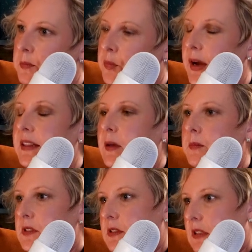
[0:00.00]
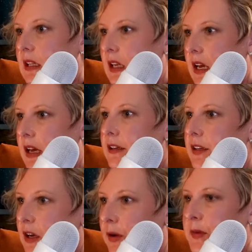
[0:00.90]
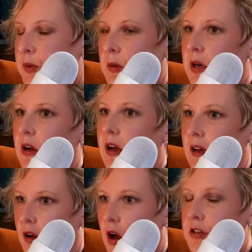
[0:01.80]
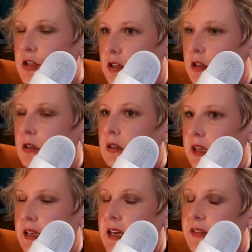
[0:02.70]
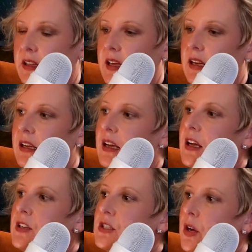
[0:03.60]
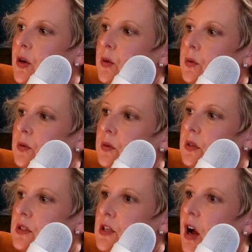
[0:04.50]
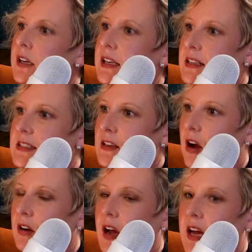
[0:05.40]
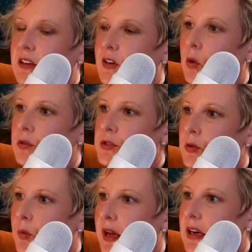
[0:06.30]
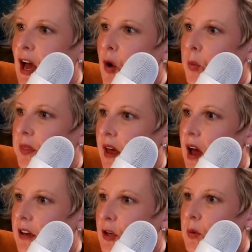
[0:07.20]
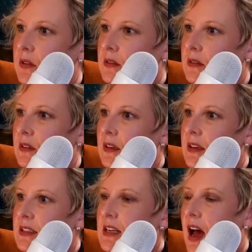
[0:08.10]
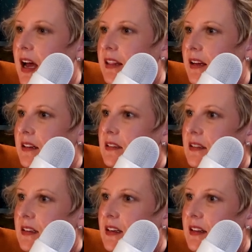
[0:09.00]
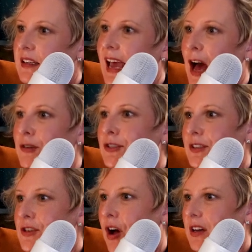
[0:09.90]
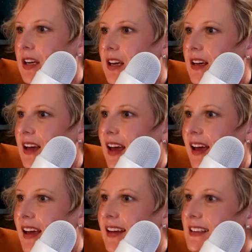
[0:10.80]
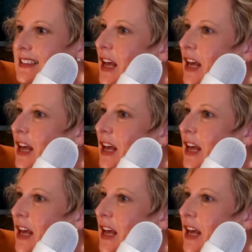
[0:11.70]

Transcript: break them to lead. You have to put them on a halter, lead, and everything. So donkeys are kind of an old school way to help with that. You would tie the cow to the donkey, and